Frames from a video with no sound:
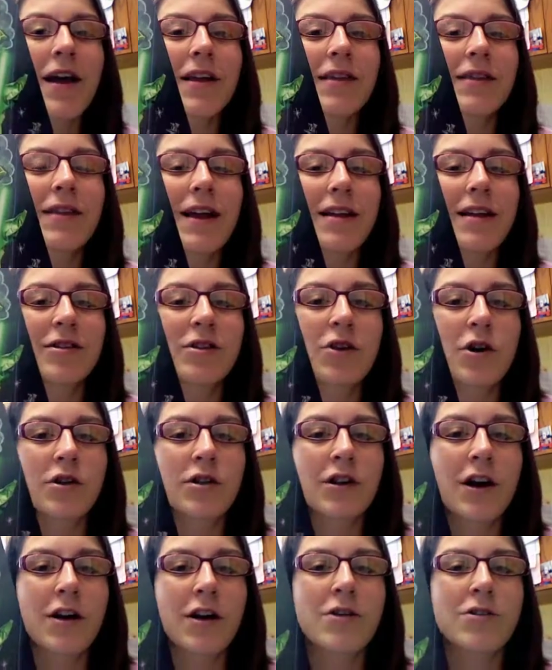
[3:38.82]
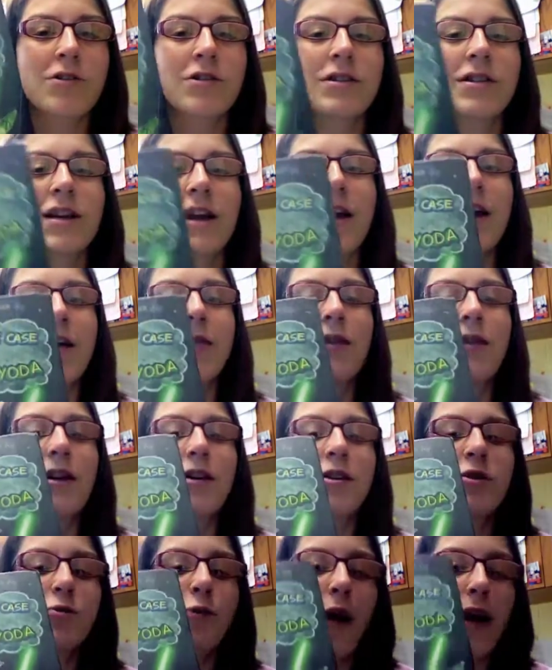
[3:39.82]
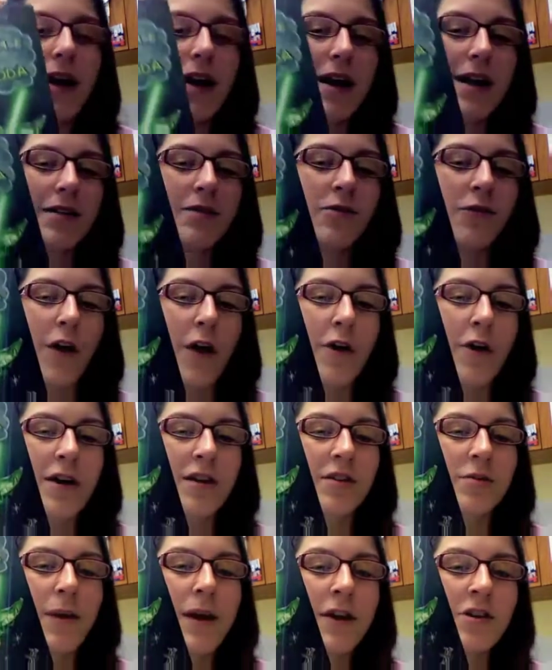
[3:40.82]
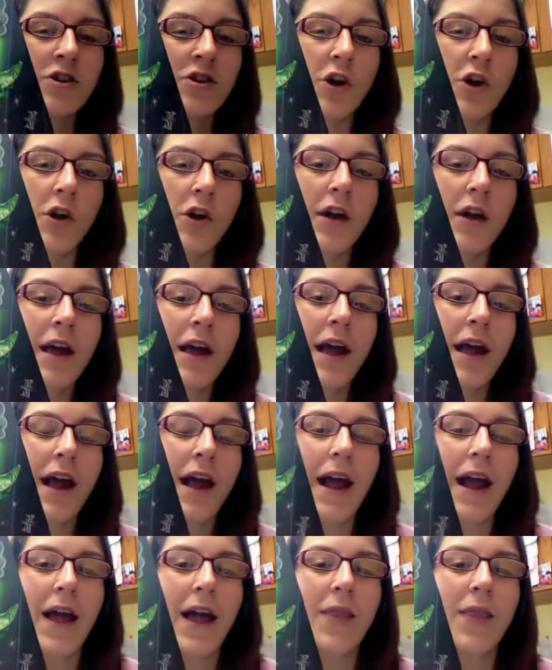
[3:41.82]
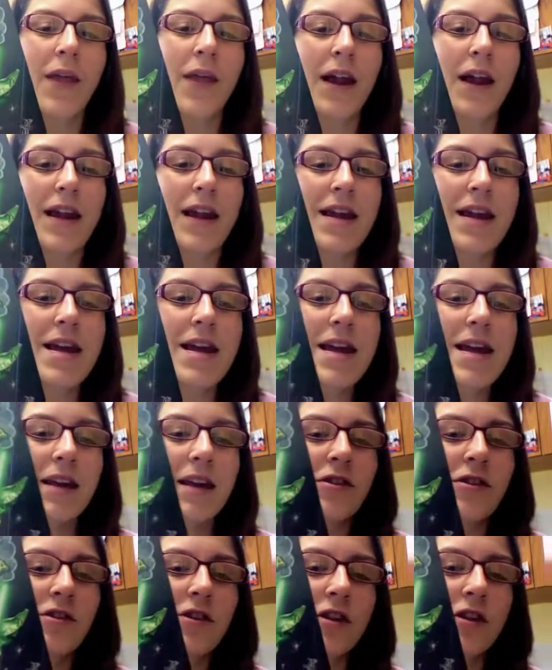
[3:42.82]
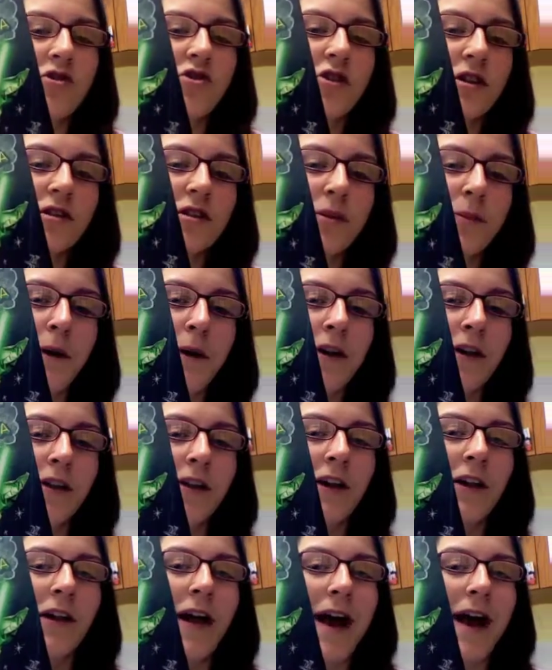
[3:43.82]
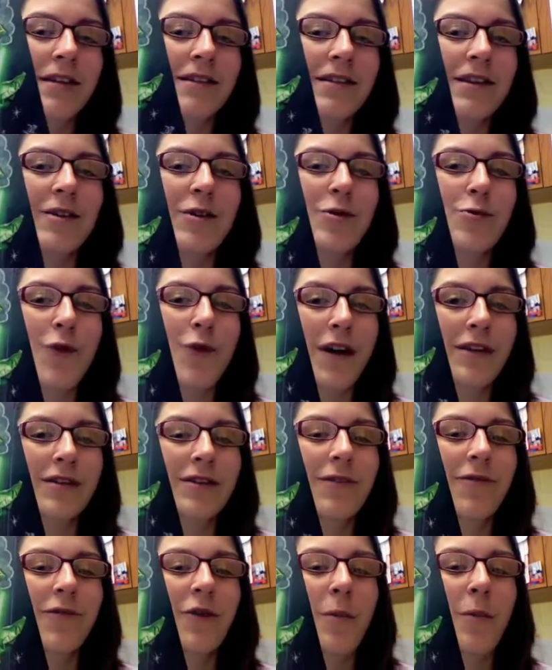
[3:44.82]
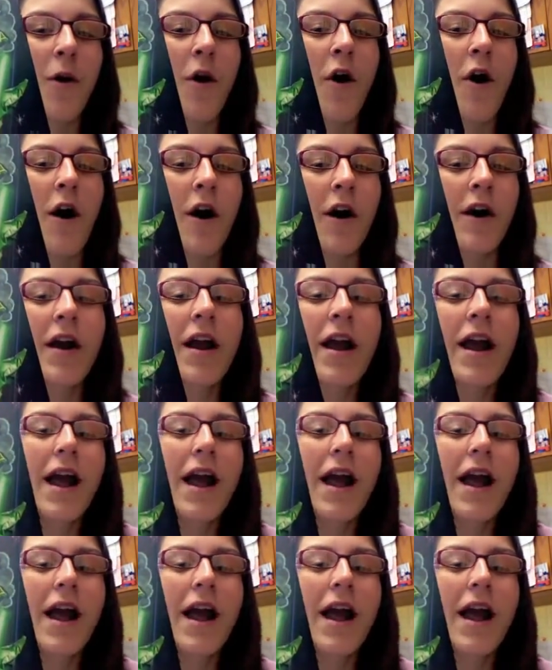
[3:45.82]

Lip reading: they start to understand that Dwight is very special and that he is just a part of the class as the rest of them are.